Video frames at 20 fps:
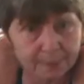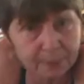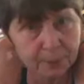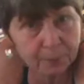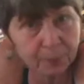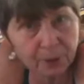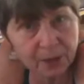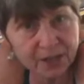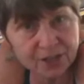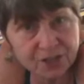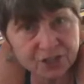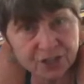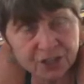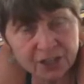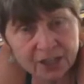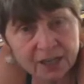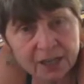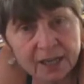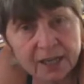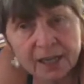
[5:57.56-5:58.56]
up your
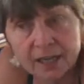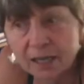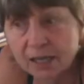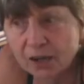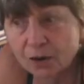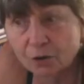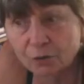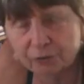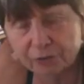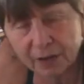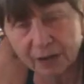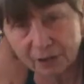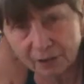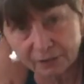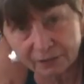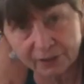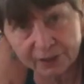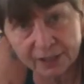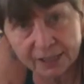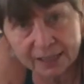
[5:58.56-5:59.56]
pressure, go
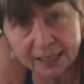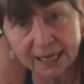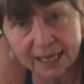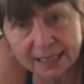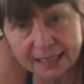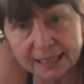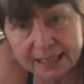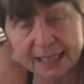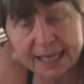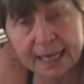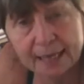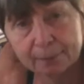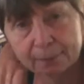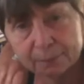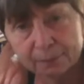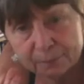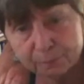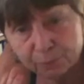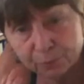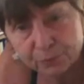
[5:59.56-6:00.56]
very, very lightly,
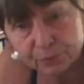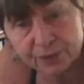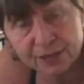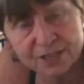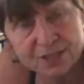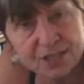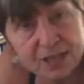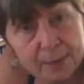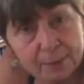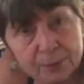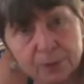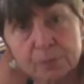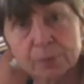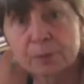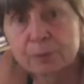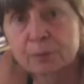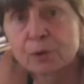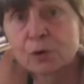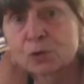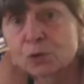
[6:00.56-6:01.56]
and press that
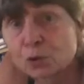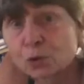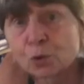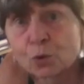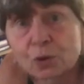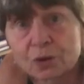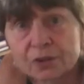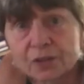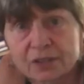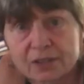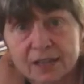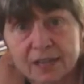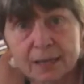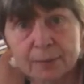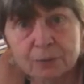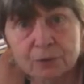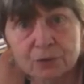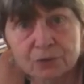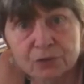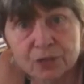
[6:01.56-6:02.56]
pubic bone toward the
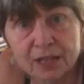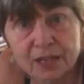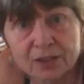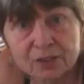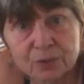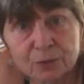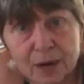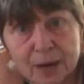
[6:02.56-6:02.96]
table to get the